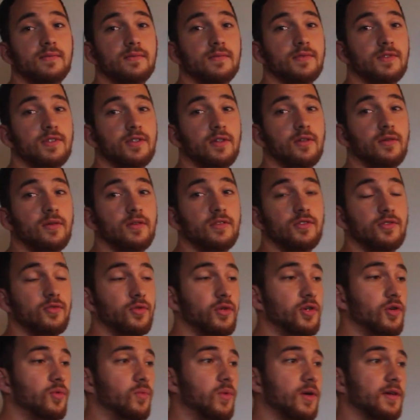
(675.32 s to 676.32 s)
So
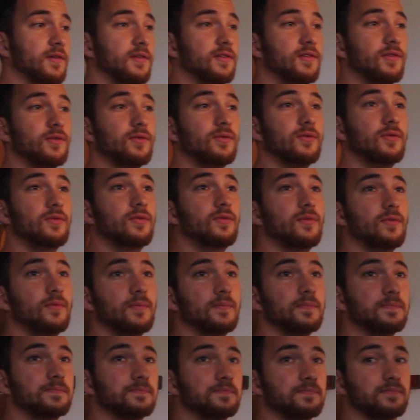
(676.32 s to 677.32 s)
do you want to
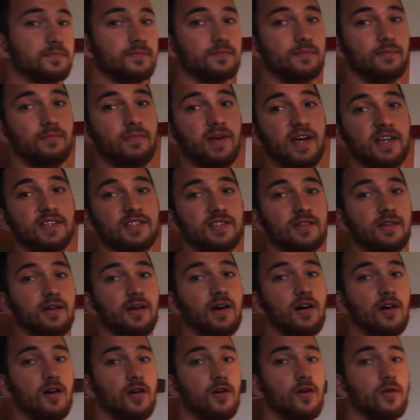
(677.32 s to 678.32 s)

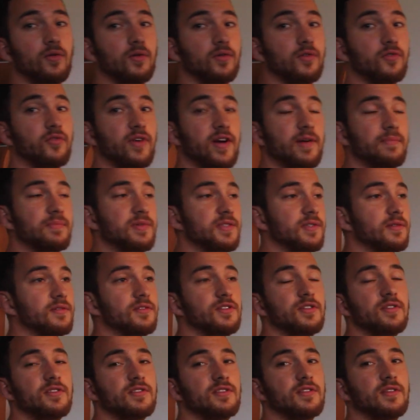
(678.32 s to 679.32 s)
master all
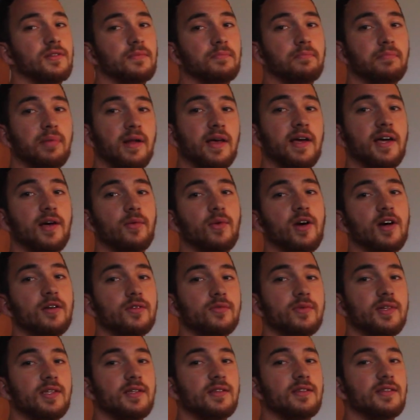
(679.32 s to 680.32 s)
grips? Just play
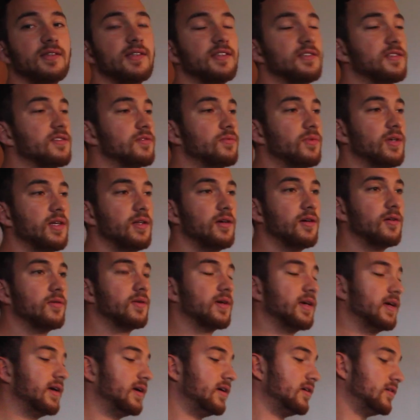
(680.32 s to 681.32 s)
around with it, it's really
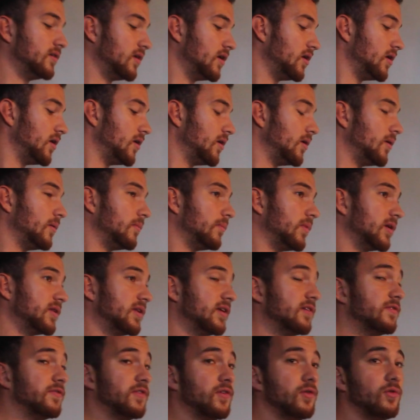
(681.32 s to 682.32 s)
okay. But
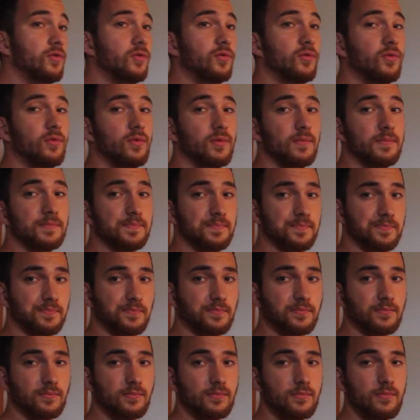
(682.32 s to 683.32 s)
if you
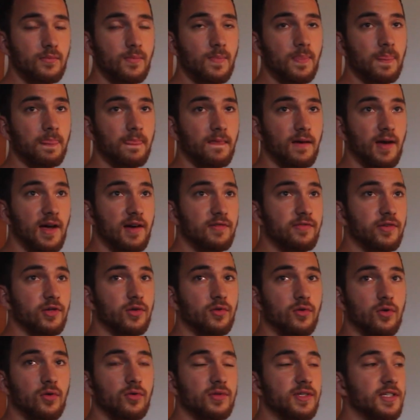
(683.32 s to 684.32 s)
have a
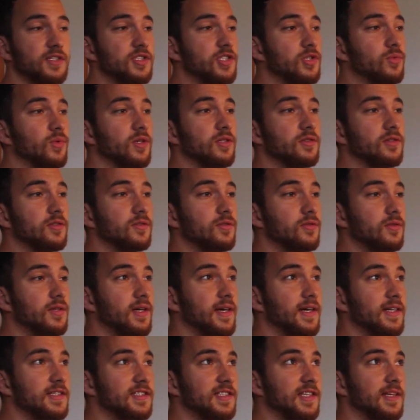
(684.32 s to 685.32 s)
goal that you want to do the
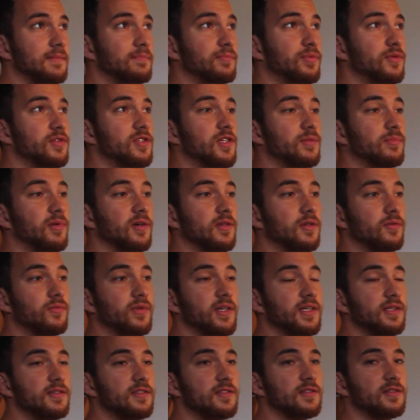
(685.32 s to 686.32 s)
handstand push-up on the
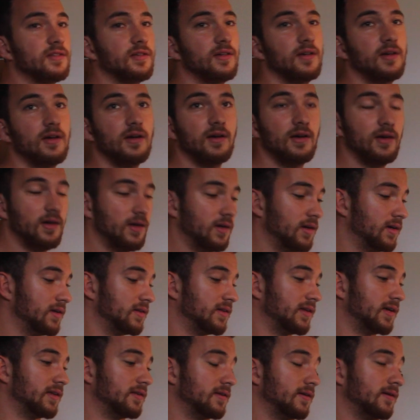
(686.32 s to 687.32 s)
rings,
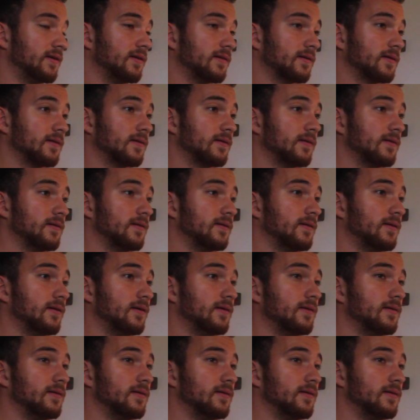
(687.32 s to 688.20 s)
then the